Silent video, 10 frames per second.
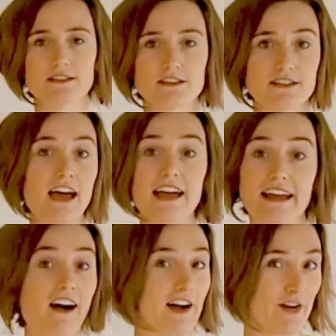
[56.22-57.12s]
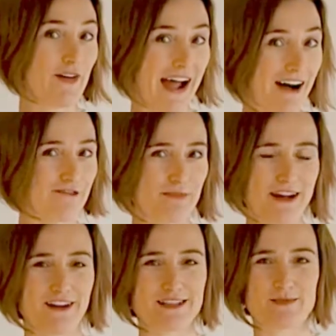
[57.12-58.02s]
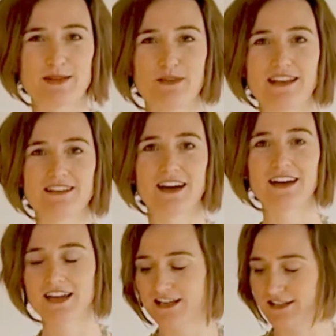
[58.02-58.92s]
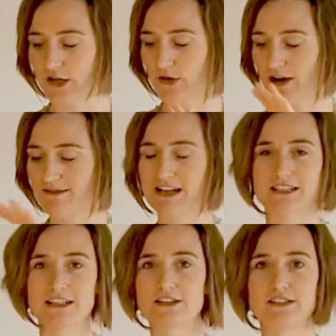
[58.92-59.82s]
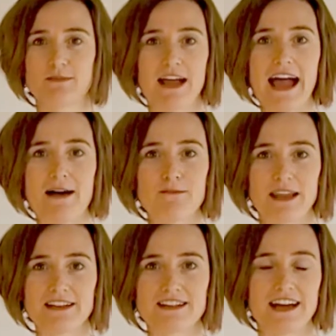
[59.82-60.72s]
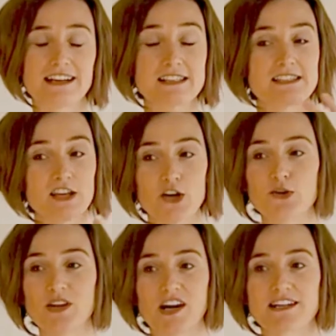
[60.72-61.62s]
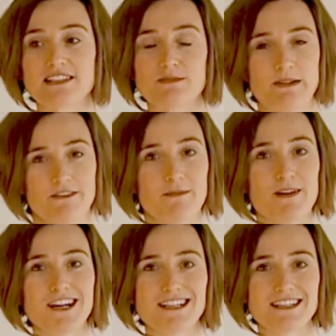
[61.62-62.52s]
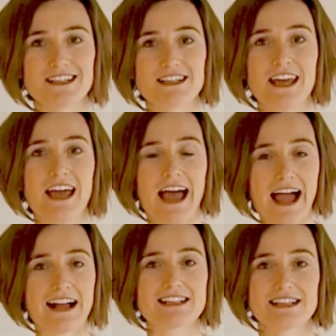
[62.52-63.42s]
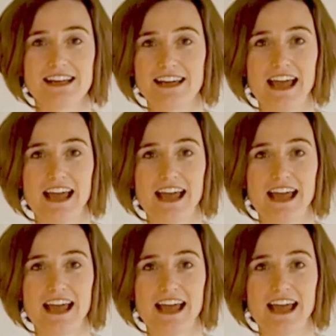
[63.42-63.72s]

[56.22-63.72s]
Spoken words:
today I don't have my high-speed blender, so I'm actually using my hand blender, and it's so nice to be reminded actually